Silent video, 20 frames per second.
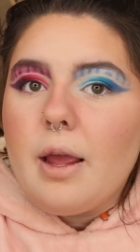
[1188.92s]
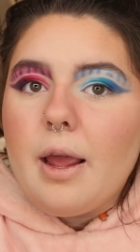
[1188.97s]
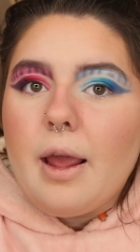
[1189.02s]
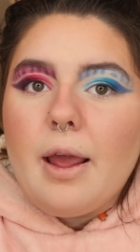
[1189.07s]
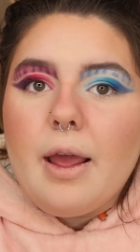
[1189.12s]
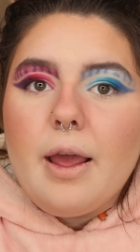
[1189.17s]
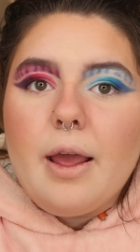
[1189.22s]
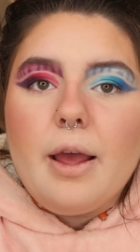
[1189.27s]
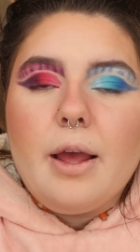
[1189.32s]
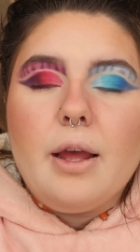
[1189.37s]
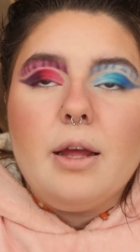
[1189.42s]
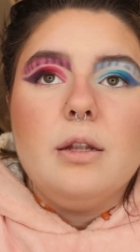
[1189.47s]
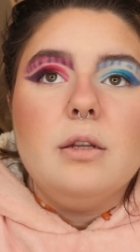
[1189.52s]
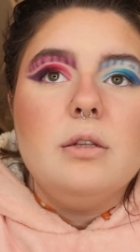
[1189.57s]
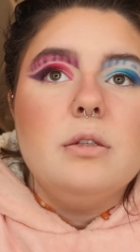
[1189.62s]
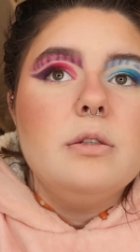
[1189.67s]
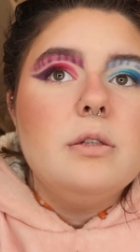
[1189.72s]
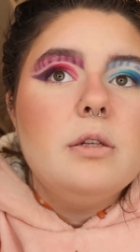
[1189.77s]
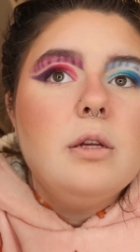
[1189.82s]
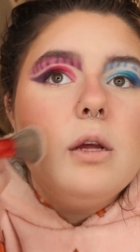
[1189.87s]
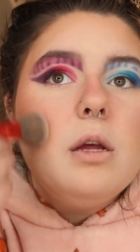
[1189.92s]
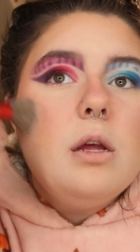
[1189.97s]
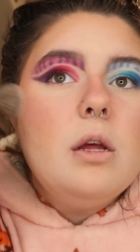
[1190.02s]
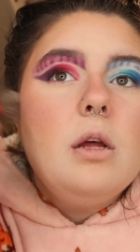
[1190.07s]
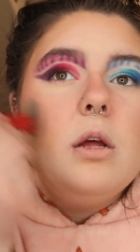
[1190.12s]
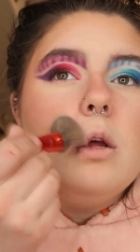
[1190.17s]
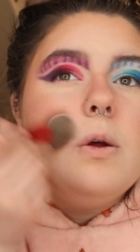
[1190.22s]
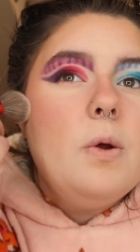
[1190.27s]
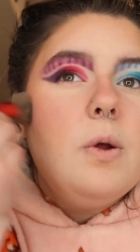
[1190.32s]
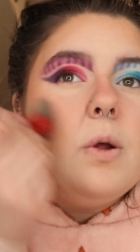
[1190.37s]
and
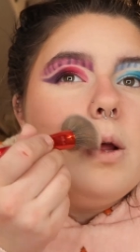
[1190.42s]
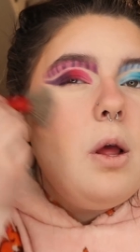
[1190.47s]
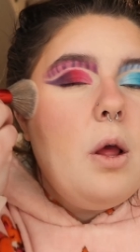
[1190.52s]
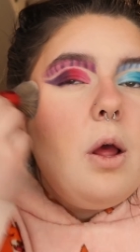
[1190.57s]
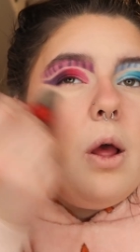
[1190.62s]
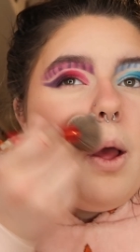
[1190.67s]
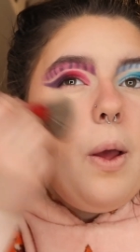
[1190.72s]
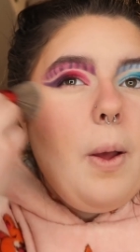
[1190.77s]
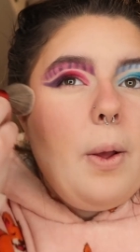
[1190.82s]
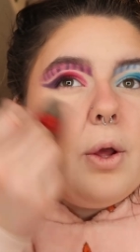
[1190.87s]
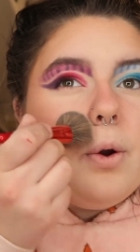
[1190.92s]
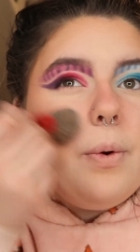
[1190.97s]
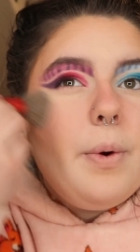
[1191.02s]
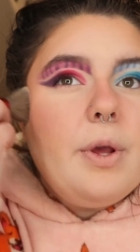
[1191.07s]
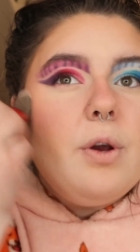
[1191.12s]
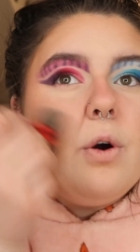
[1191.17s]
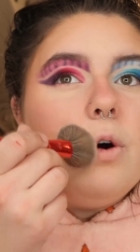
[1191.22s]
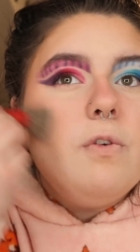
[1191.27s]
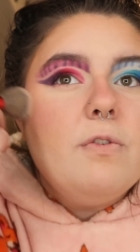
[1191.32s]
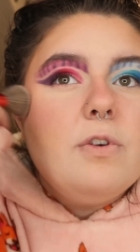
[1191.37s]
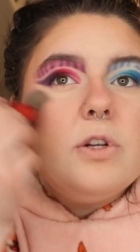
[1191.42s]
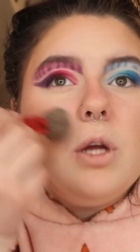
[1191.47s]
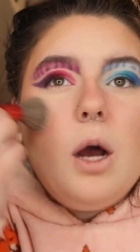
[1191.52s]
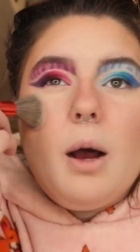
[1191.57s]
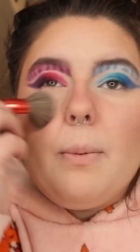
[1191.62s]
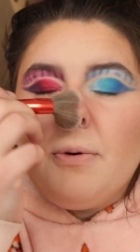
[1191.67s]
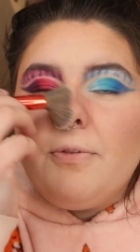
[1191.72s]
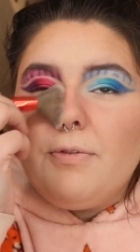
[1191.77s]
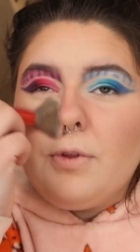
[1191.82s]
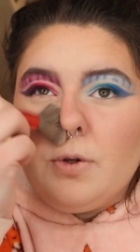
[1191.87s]
going over
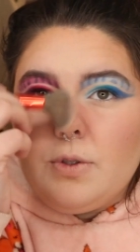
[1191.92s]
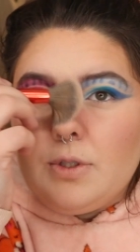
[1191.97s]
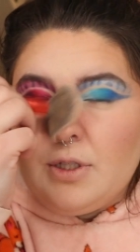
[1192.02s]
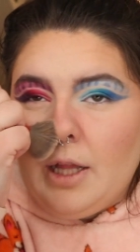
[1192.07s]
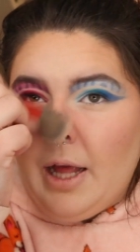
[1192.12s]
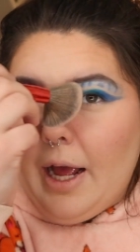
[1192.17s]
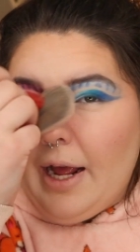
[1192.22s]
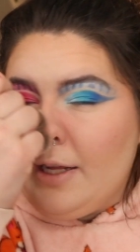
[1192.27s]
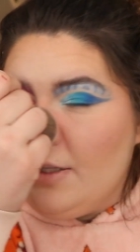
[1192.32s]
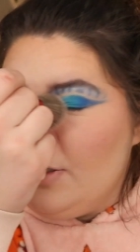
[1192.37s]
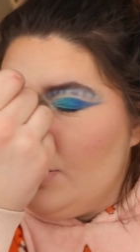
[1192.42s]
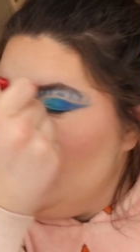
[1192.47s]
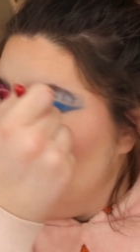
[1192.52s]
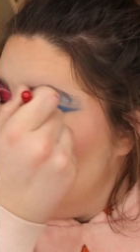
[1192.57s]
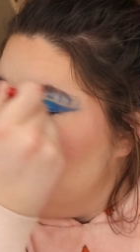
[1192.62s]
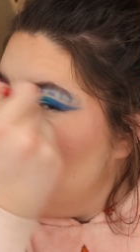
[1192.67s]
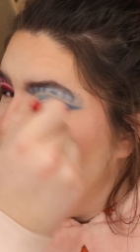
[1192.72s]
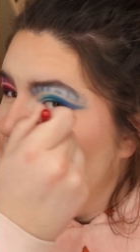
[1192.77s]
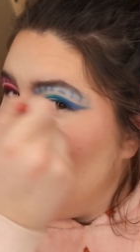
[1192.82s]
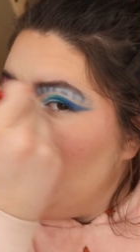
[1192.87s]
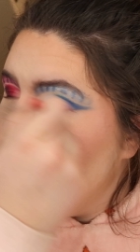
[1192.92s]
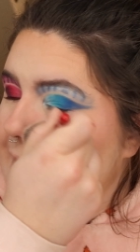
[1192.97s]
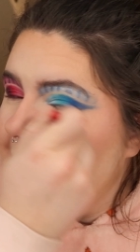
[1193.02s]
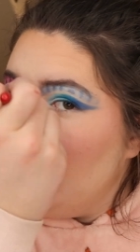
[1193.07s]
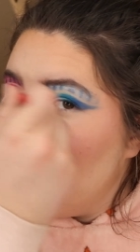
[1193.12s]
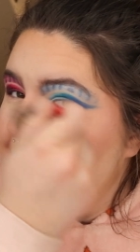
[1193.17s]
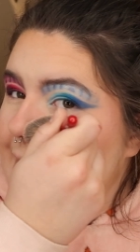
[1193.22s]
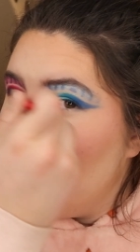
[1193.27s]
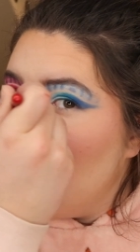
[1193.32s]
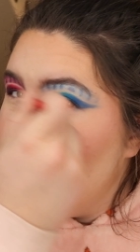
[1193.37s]
top of those lines just to make
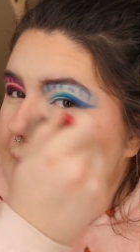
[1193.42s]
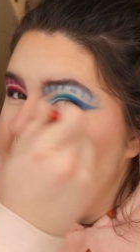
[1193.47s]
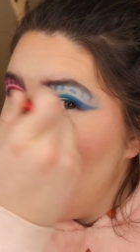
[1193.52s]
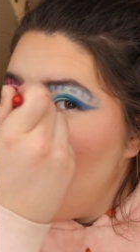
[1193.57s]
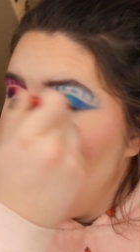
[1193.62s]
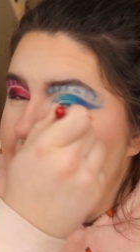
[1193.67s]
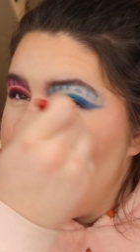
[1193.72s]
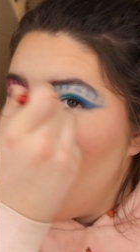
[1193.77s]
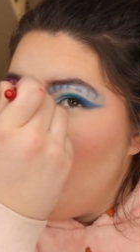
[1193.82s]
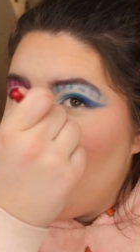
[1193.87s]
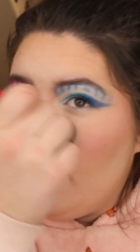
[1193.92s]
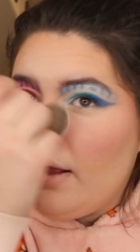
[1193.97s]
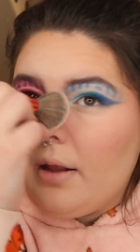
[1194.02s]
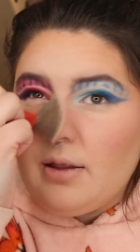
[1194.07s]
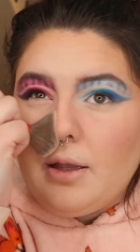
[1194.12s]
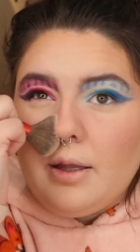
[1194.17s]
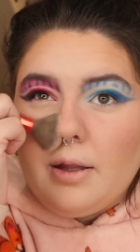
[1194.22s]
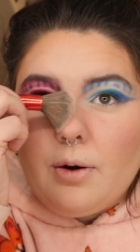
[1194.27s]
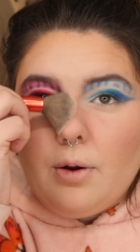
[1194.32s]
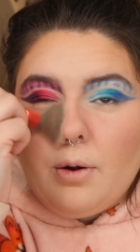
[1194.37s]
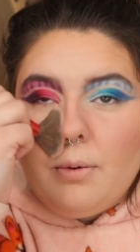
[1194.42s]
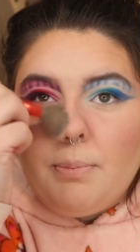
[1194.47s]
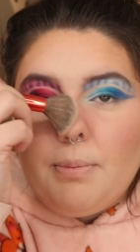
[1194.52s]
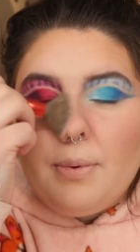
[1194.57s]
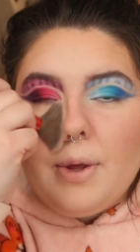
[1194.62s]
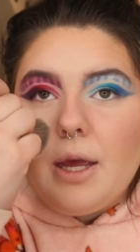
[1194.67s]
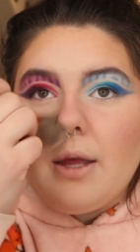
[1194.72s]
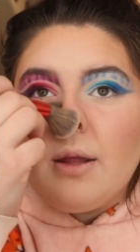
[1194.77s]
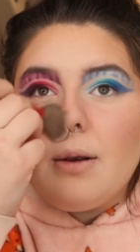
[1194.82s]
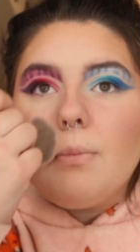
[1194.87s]
it a little
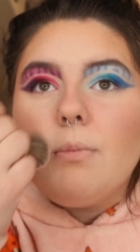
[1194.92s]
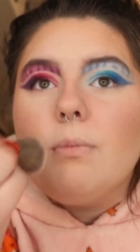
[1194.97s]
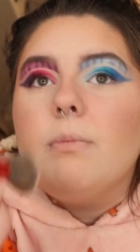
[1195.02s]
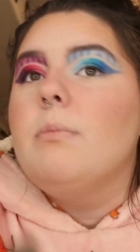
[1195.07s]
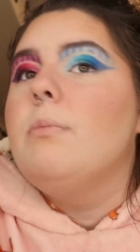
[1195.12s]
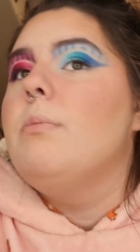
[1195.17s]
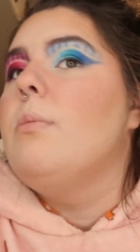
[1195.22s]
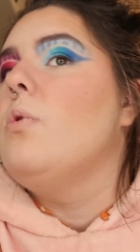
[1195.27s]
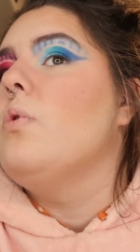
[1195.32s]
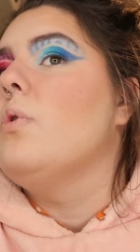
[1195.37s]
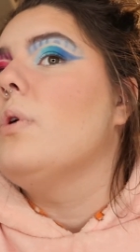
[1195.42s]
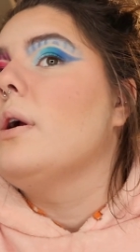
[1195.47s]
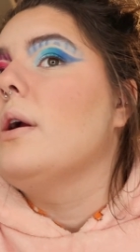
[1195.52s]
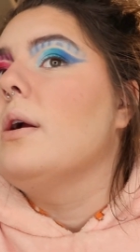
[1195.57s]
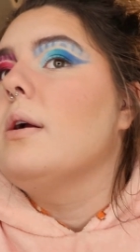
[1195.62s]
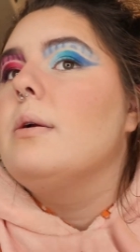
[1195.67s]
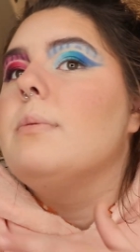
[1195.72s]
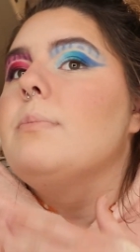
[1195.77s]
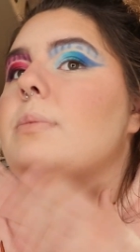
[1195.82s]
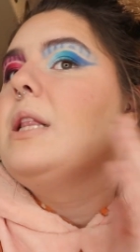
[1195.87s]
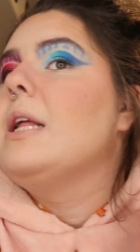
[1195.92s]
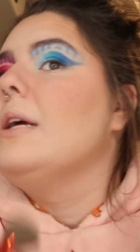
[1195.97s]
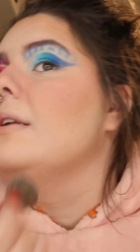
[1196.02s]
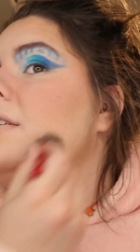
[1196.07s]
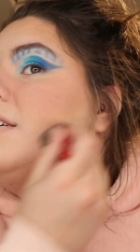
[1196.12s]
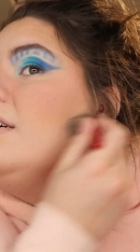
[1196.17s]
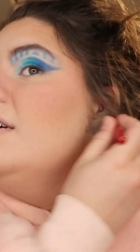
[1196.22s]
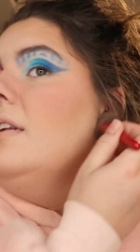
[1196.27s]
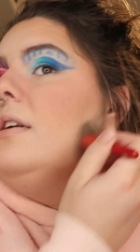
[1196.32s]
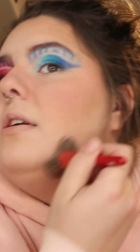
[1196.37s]
bit more
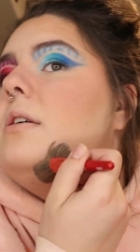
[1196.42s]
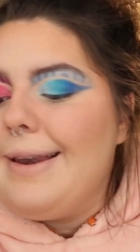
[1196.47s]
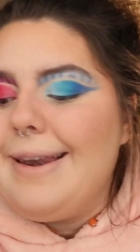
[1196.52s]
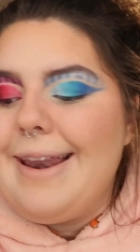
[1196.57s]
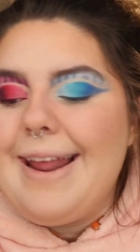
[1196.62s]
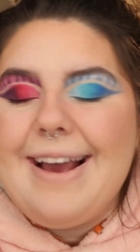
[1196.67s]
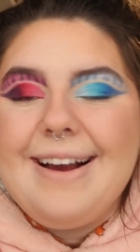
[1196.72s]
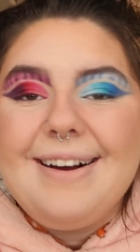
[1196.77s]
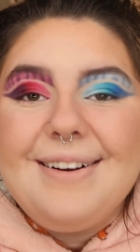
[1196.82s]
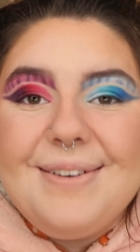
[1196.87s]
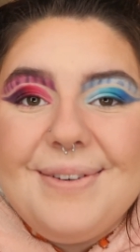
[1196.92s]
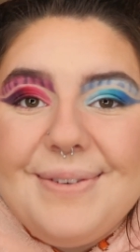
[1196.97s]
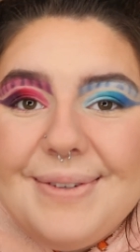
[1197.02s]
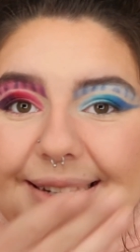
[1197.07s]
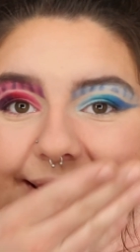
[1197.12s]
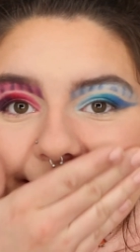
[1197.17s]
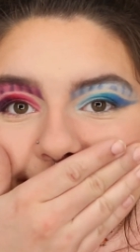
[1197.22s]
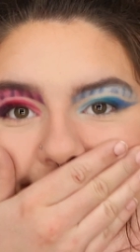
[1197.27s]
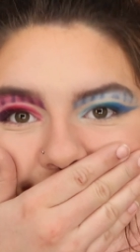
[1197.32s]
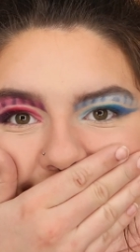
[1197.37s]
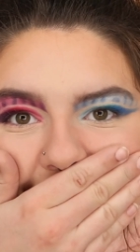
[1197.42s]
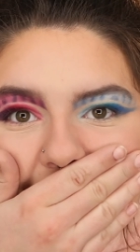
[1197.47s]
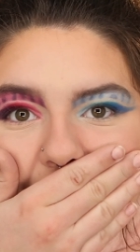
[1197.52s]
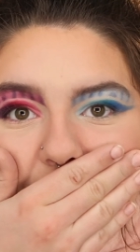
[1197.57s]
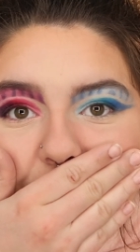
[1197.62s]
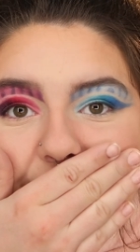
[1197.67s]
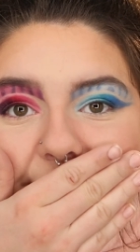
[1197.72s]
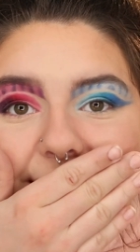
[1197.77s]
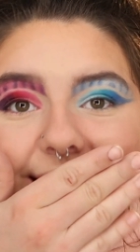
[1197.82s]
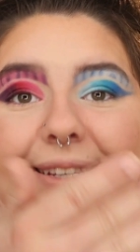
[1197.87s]
blended. Now
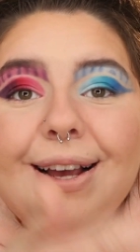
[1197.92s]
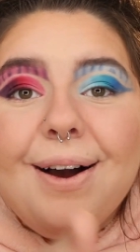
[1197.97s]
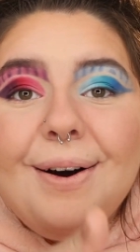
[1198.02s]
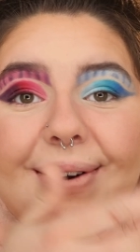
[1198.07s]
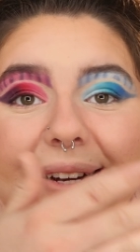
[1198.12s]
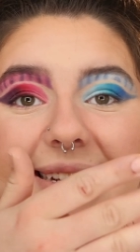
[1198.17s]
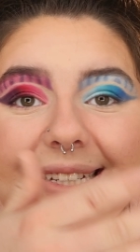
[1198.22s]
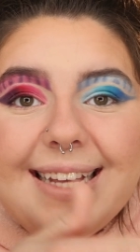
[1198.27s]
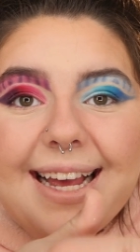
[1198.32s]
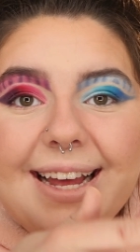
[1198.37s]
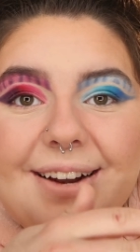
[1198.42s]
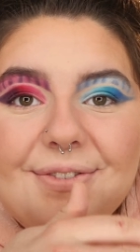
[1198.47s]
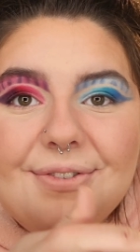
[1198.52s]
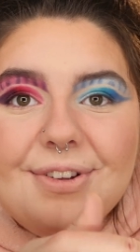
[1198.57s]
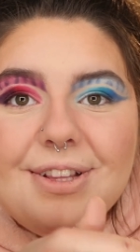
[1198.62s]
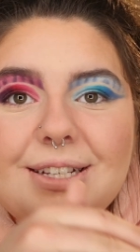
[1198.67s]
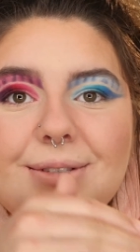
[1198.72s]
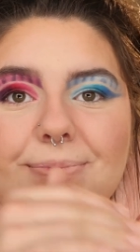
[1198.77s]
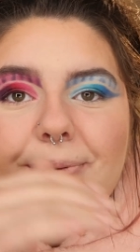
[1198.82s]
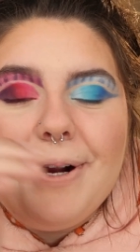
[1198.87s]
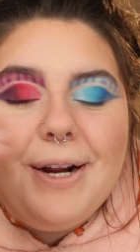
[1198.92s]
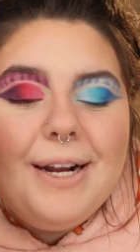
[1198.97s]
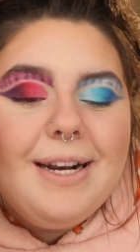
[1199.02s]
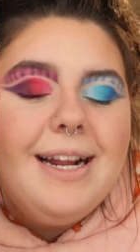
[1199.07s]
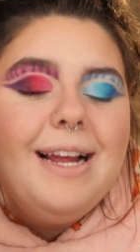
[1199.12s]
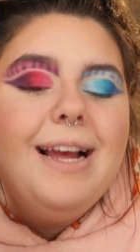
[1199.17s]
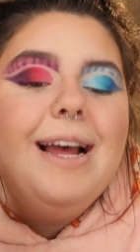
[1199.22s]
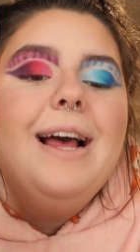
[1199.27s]
I'm so excited for this part.